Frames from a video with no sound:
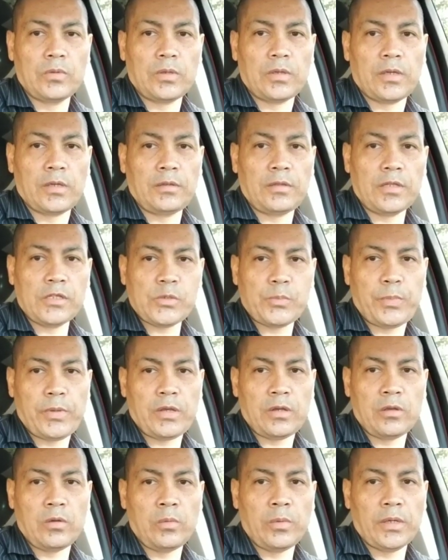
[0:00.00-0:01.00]
in this
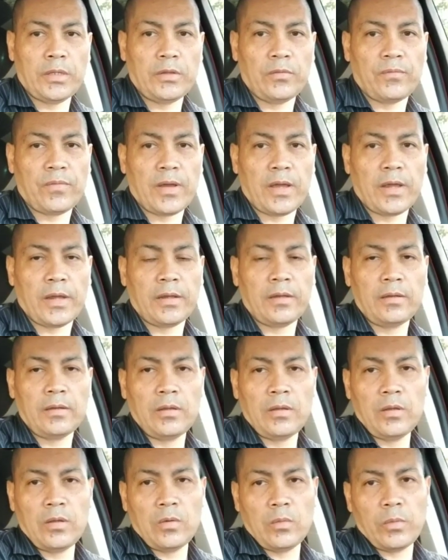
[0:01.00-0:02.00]
video, we're gonna find,
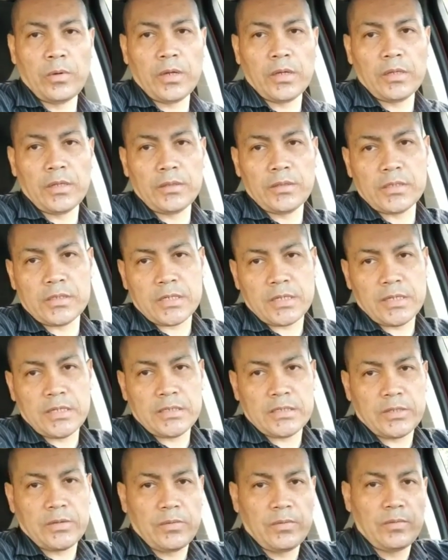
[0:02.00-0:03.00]
we're gonna
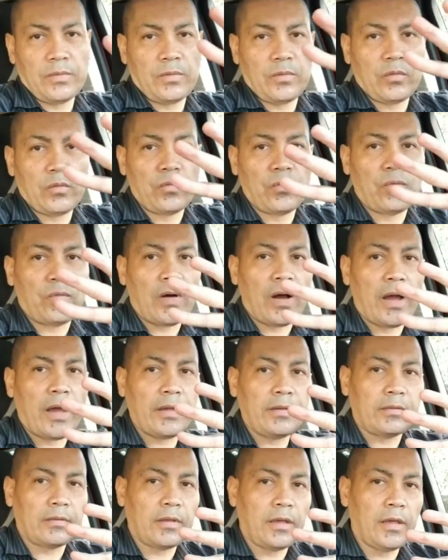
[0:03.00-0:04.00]
discuss
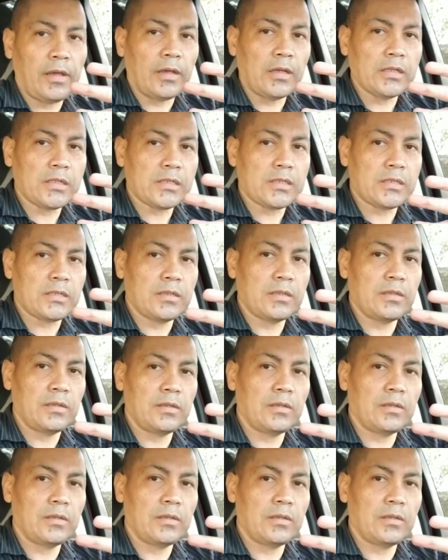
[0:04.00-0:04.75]
five things.